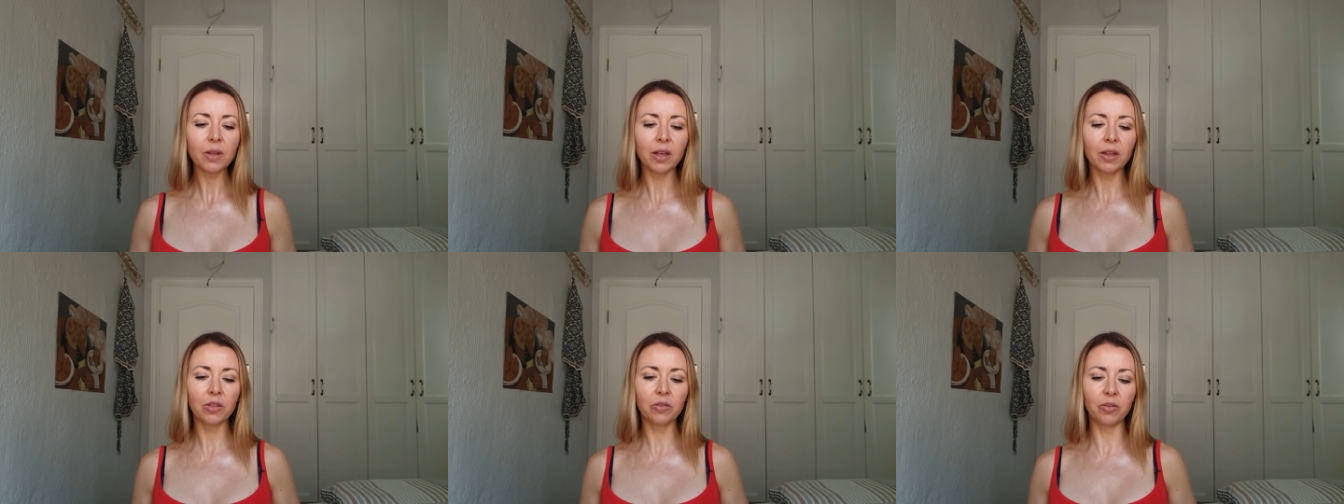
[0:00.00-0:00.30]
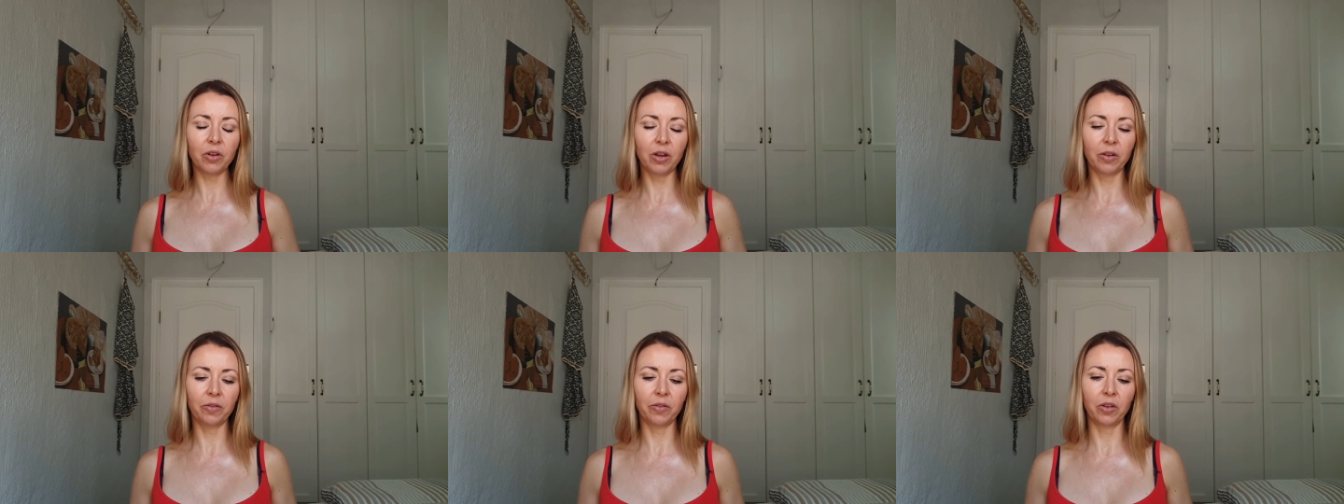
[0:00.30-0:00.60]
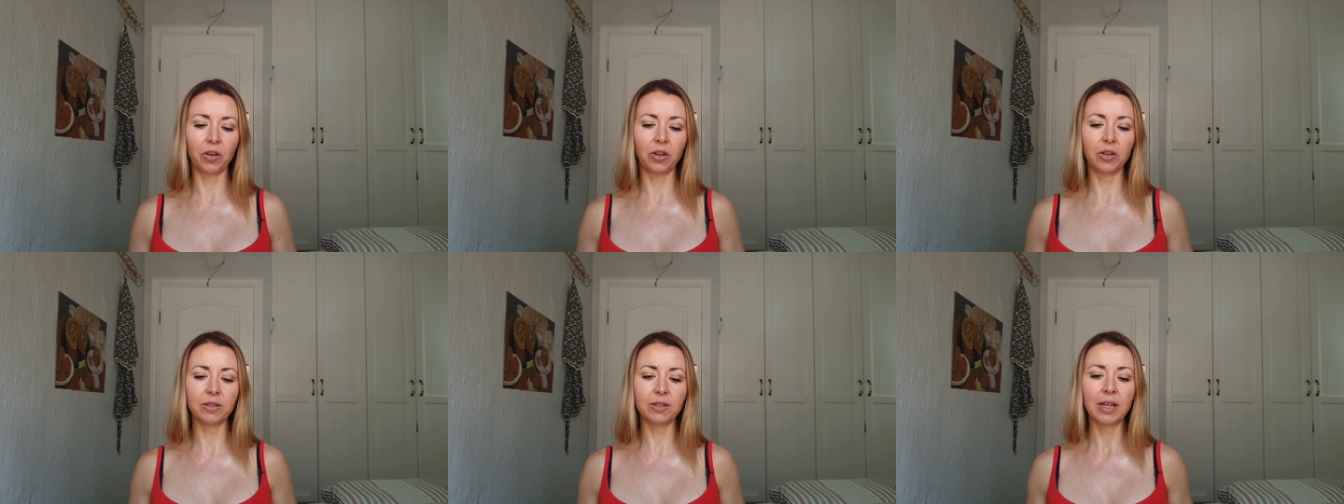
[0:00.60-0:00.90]
three of
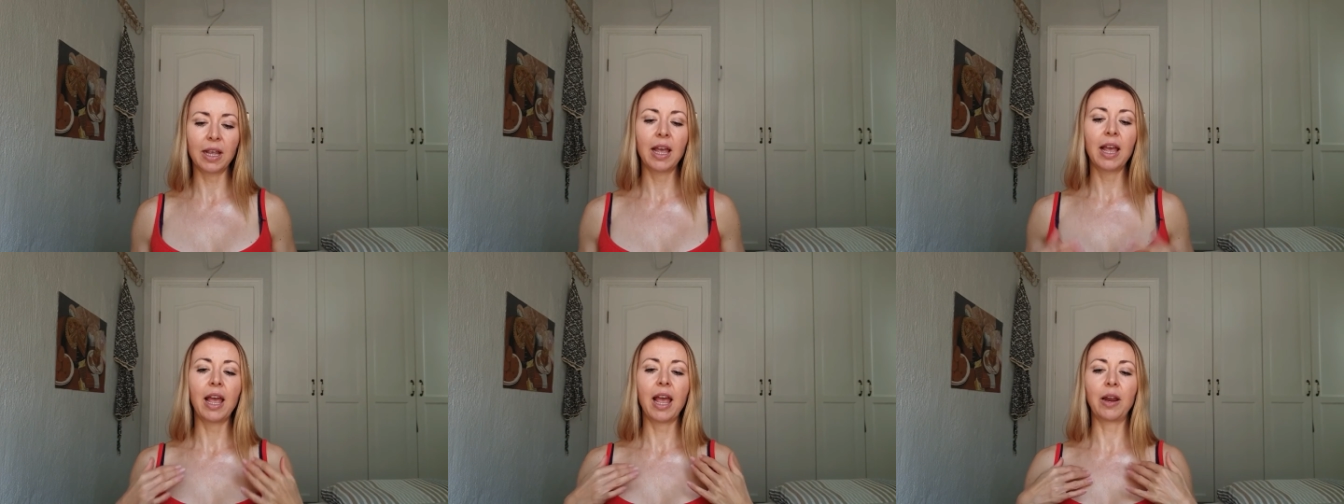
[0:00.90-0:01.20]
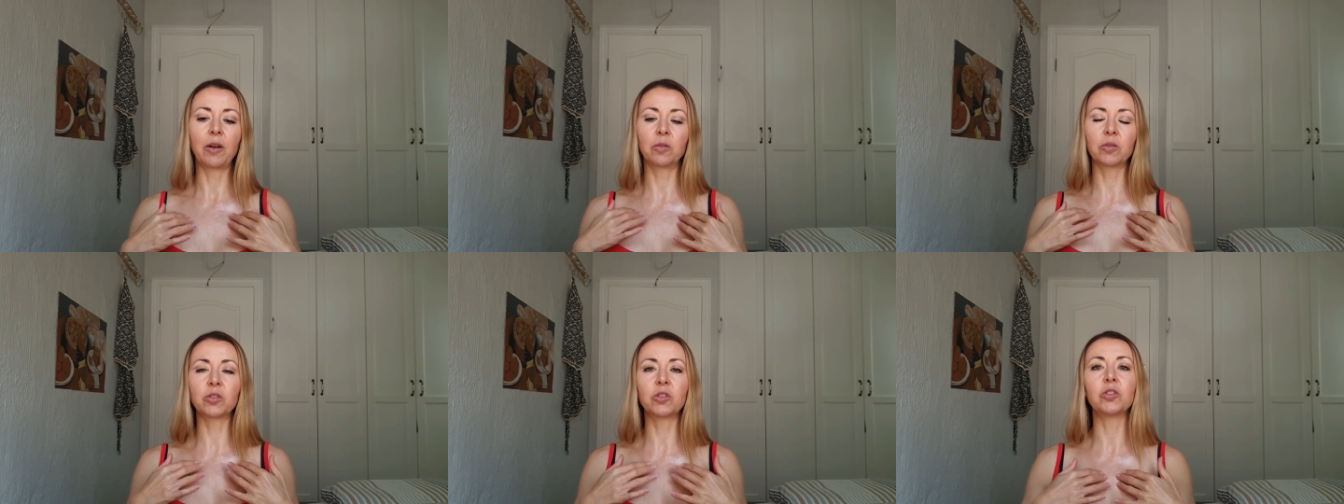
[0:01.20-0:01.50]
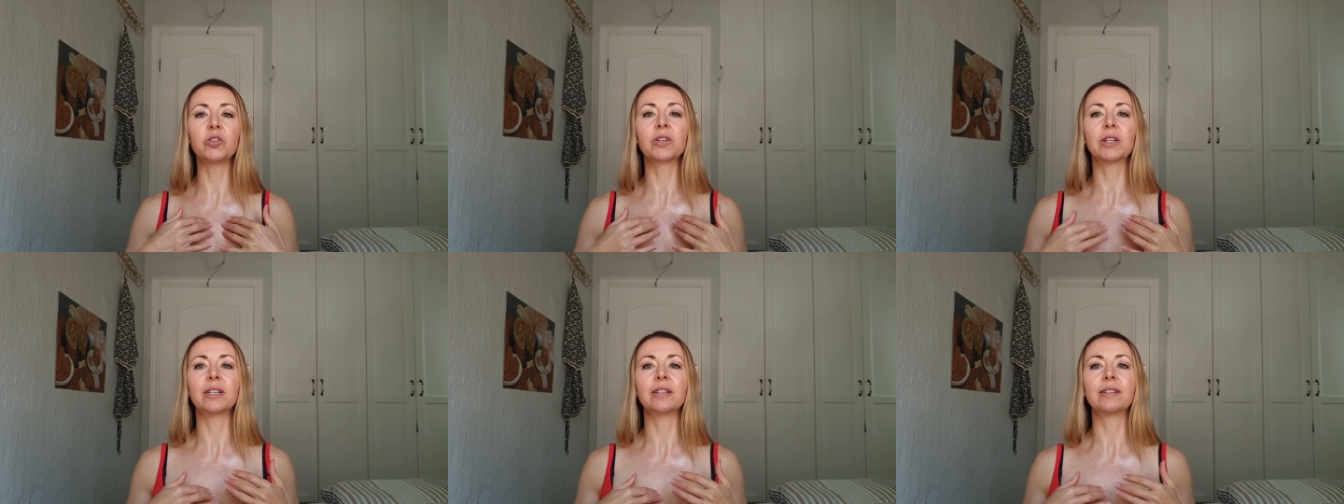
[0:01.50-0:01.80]
those. And also
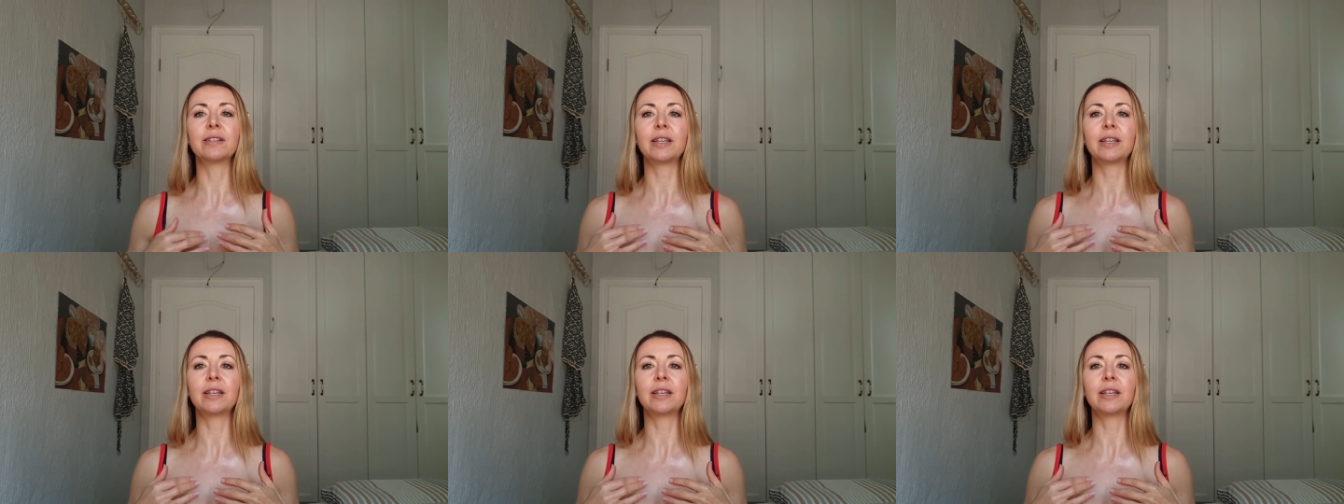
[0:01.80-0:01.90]
you can